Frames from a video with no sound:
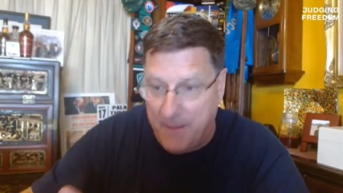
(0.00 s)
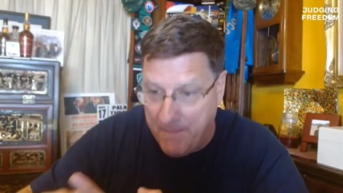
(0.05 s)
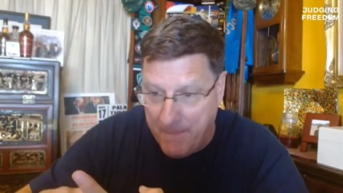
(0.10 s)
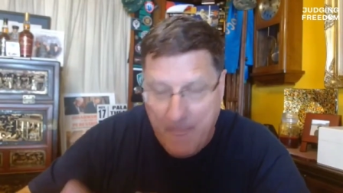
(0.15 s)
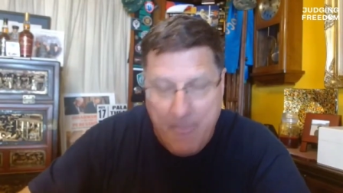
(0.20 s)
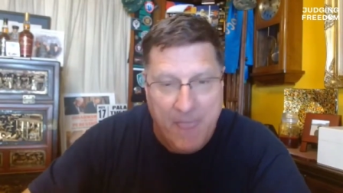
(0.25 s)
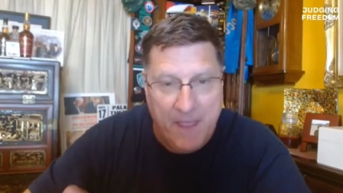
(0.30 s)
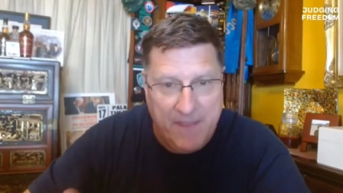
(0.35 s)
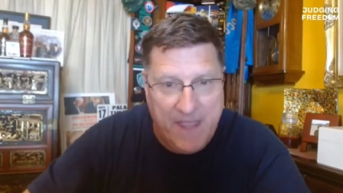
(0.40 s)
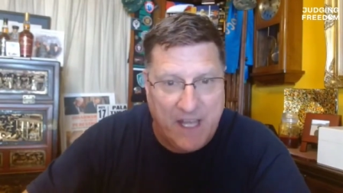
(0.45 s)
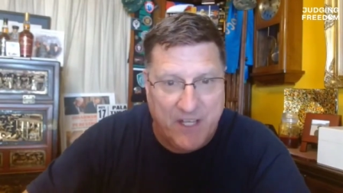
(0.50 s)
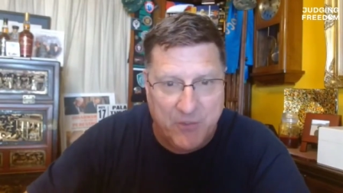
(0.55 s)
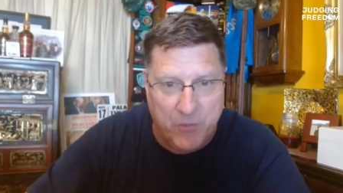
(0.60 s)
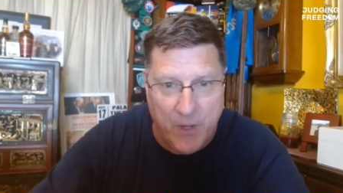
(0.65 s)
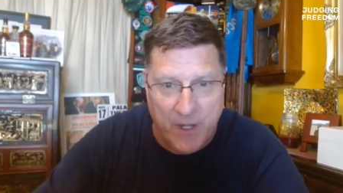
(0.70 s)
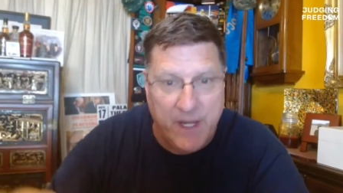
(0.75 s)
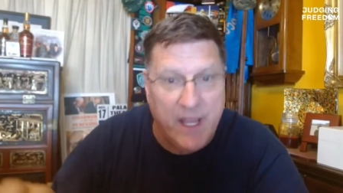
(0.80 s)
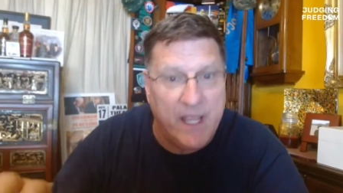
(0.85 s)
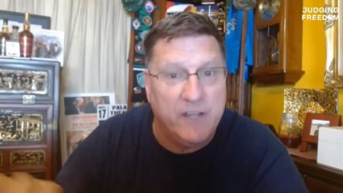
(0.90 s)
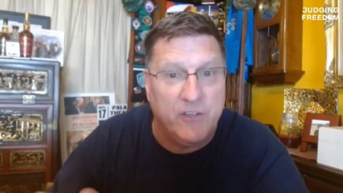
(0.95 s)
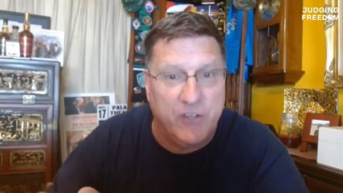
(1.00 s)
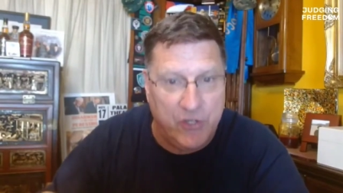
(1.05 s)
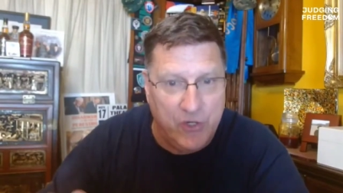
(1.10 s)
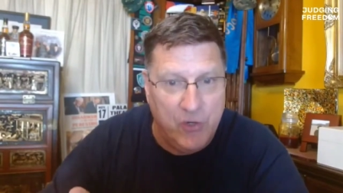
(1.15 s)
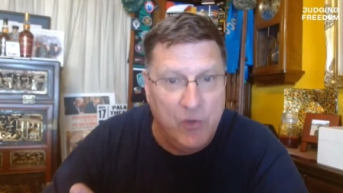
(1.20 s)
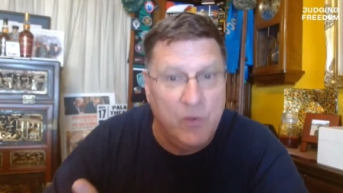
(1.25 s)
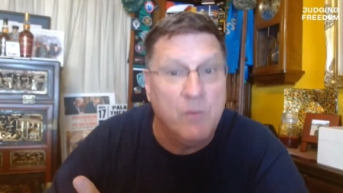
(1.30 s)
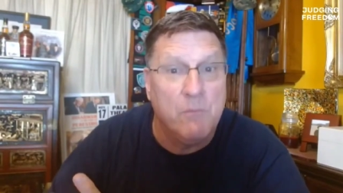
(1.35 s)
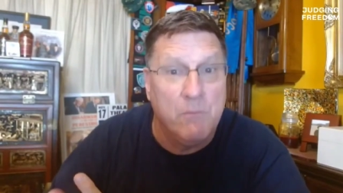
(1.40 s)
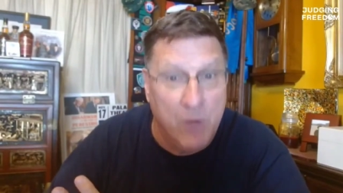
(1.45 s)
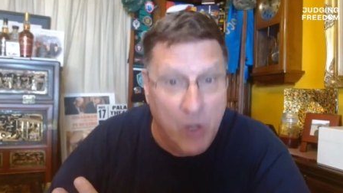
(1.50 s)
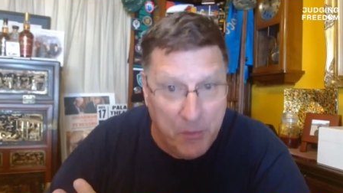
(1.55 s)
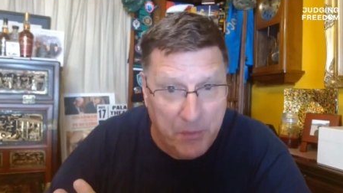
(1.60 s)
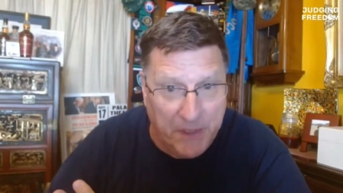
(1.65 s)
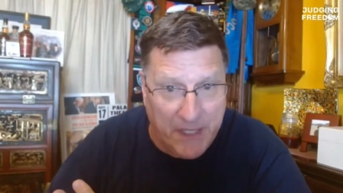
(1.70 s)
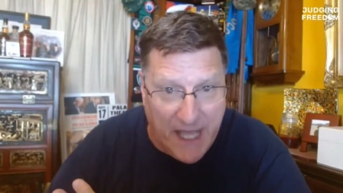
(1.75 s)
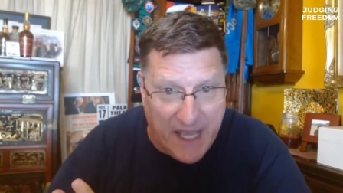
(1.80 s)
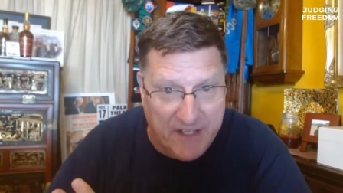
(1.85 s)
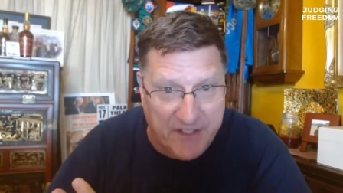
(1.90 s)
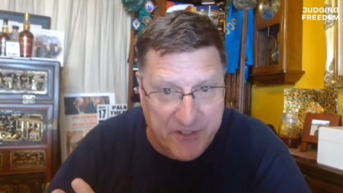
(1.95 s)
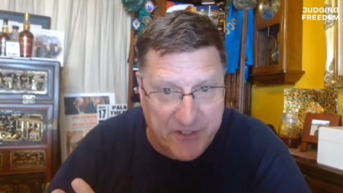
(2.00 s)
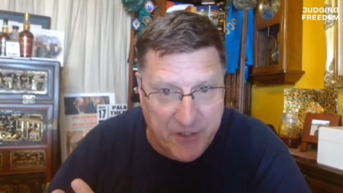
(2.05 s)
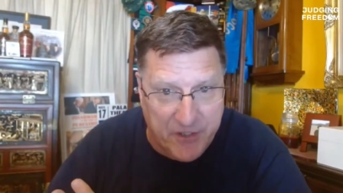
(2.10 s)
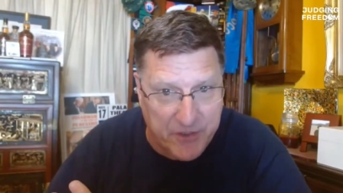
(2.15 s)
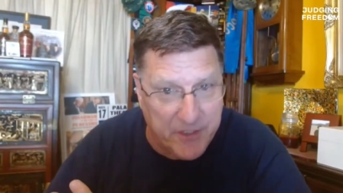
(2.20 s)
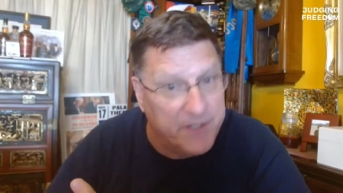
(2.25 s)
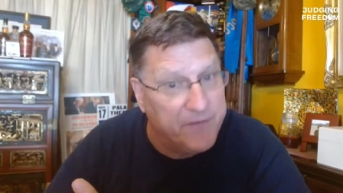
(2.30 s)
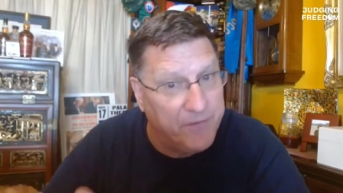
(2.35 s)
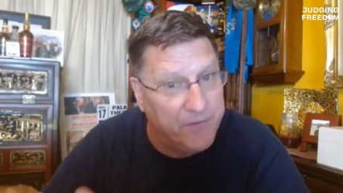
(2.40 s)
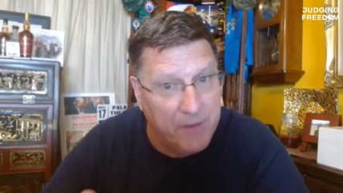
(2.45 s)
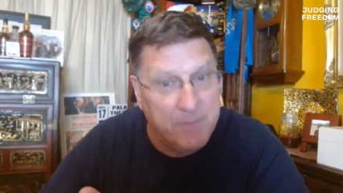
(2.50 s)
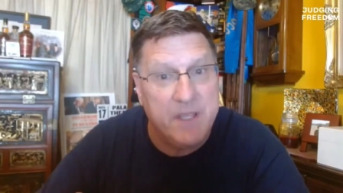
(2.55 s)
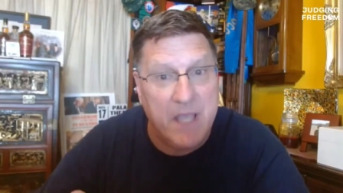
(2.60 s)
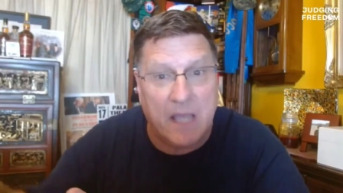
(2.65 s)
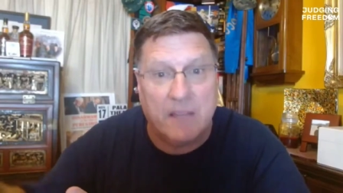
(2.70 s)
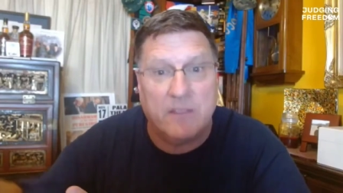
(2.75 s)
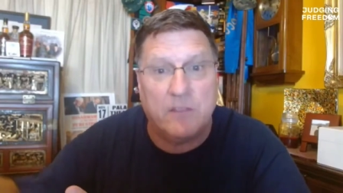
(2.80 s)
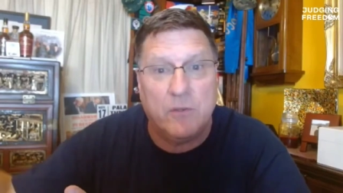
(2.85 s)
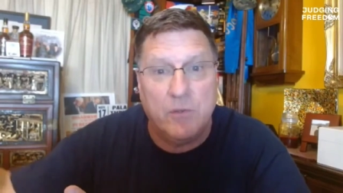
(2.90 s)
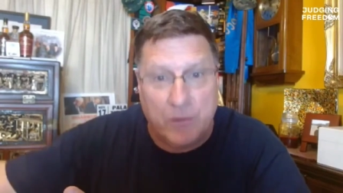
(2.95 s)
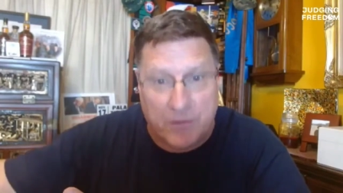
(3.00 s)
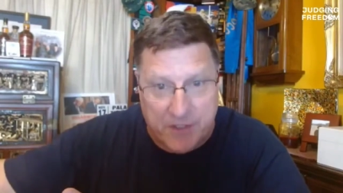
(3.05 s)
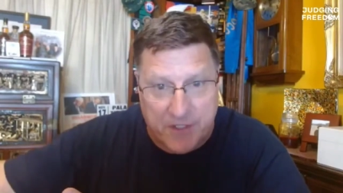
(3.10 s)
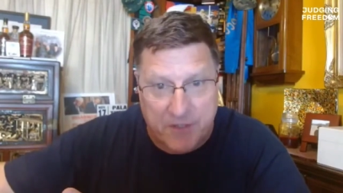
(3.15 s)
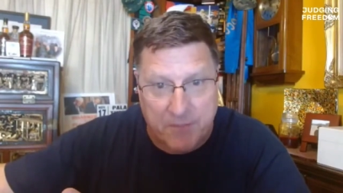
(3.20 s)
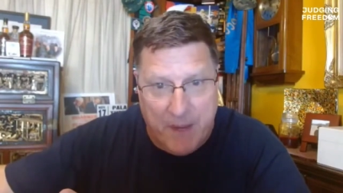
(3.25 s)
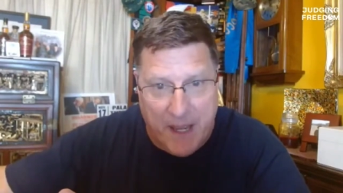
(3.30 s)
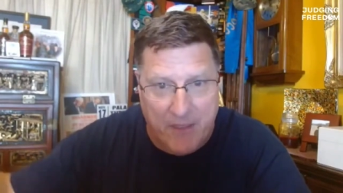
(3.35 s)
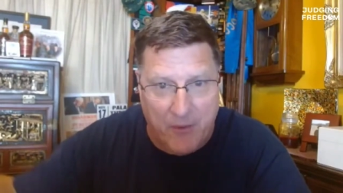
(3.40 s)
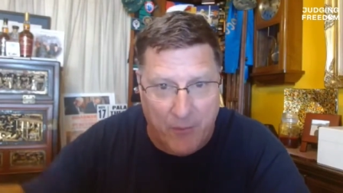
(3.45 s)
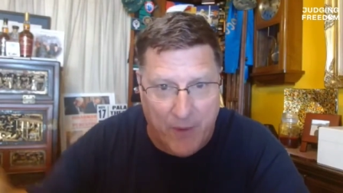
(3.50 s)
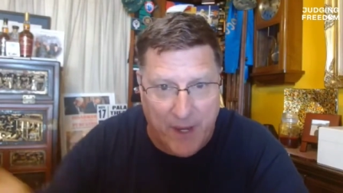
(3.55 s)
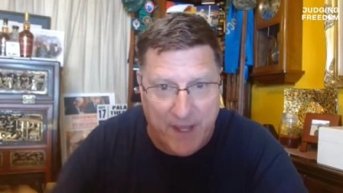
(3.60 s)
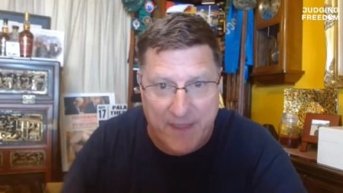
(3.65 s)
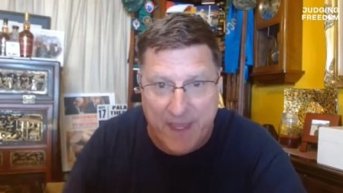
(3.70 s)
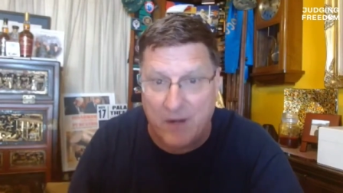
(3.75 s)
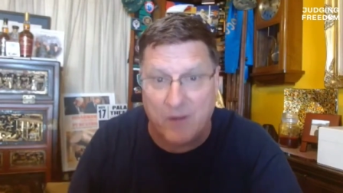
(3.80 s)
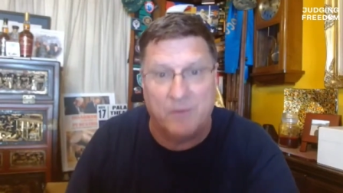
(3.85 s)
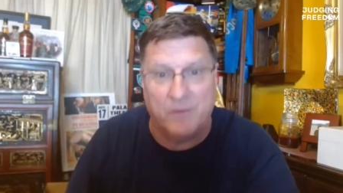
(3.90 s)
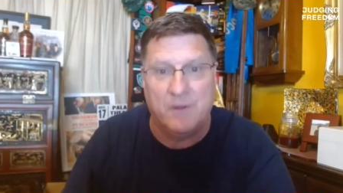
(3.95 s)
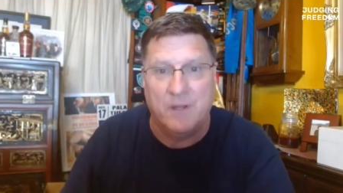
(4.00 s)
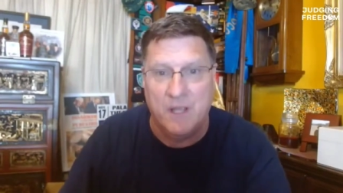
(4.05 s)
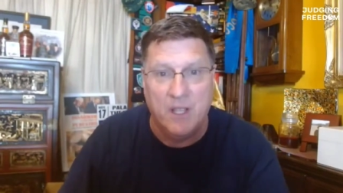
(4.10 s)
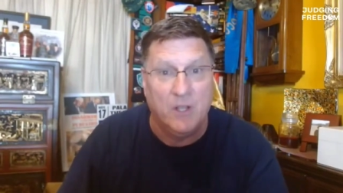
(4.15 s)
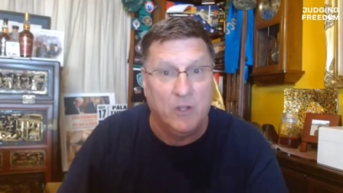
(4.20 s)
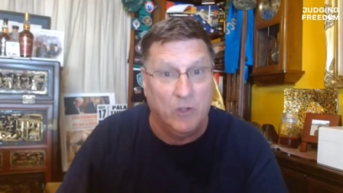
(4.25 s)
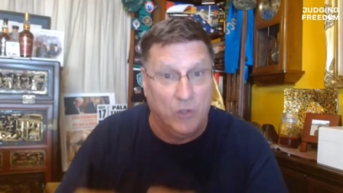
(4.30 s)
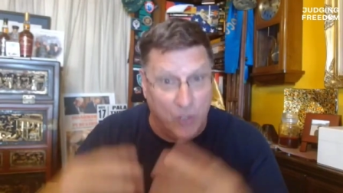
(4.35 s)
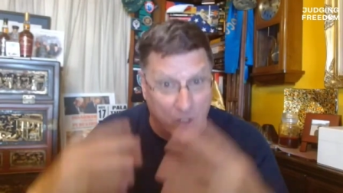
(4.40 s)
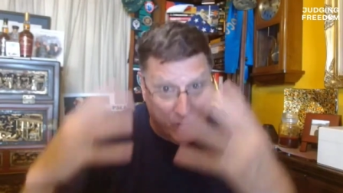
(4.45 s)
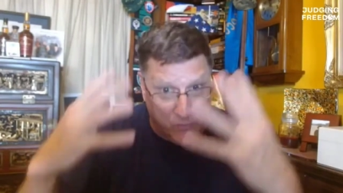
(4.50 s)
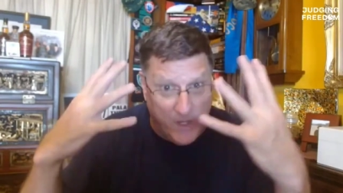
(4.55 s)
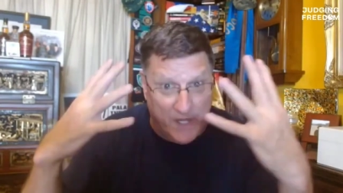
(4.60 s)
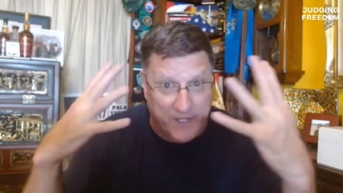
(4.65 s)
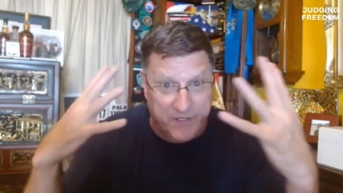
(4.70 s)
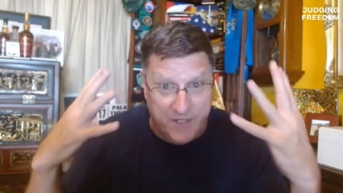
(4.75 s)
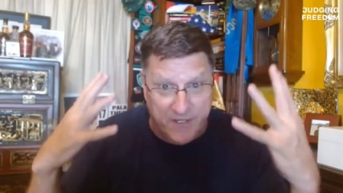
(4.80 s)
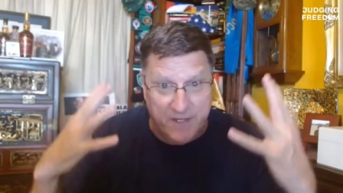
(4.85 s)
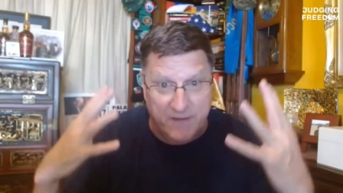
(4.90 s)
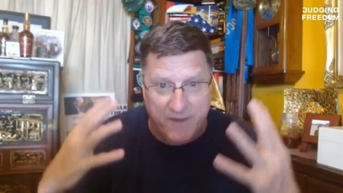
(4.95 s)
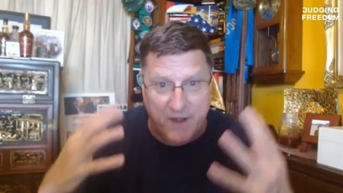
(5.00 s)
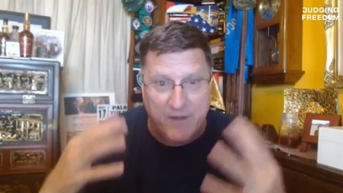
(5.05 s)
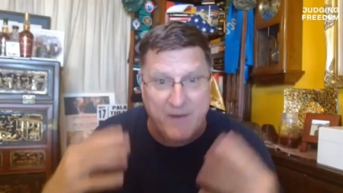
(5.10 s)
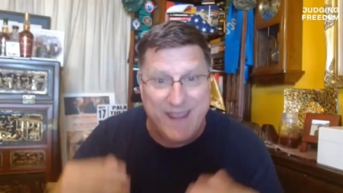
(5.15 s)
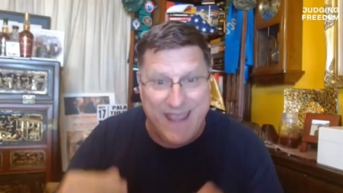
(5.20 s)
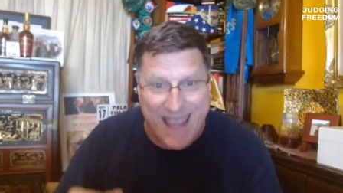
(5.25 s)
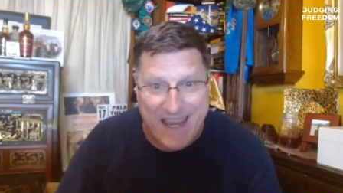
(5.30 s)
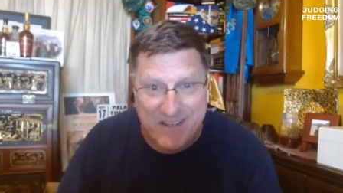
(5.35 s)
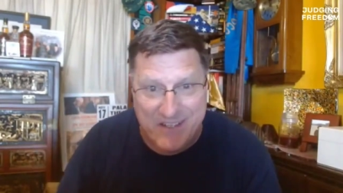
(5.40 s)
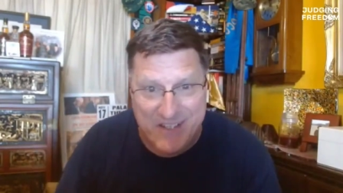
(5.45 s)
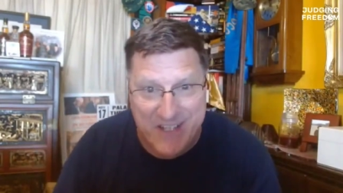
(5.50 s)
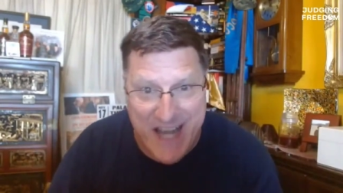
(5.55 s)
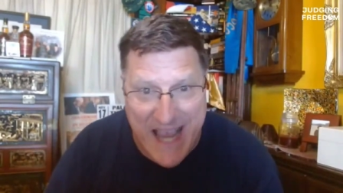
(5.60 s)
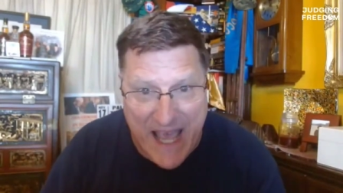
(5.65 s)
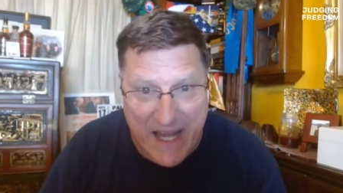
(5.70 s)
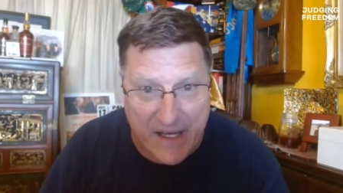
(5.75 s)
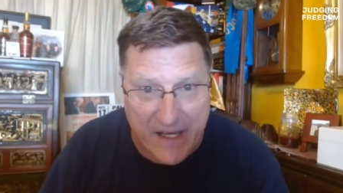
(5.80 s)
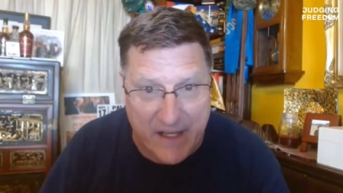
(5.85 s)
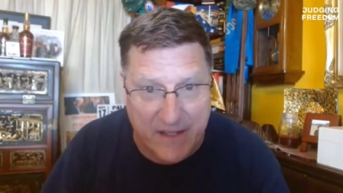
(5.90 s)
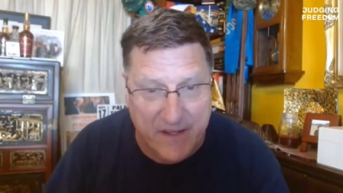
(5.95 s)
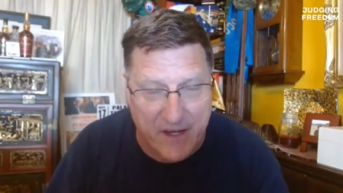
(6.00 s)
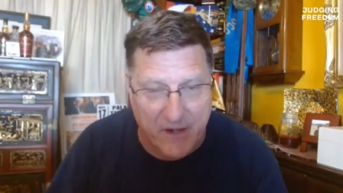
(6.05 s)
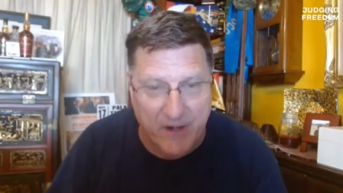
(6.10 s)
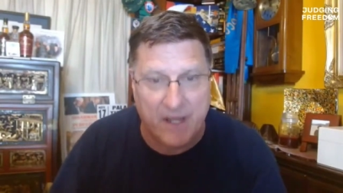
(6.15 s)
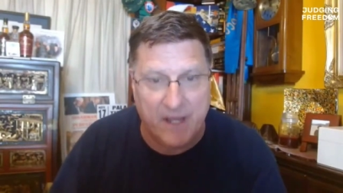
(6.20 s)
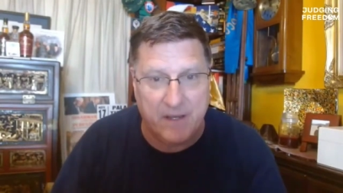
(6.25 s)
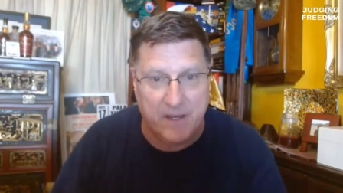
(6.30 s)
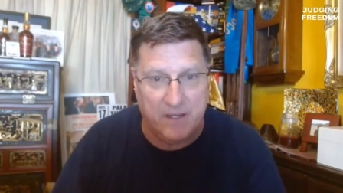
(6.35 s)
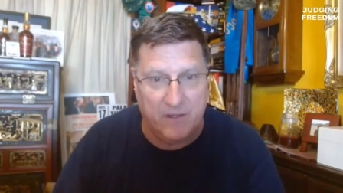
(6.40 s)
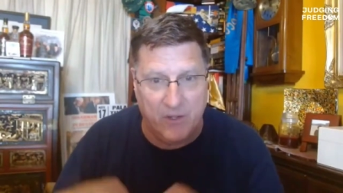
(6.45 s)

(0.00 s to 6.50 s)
Um, that's one. And two, mobilized soldiers from Yakutsk, by the way. They don't look Russian. They're very Asiatic in there.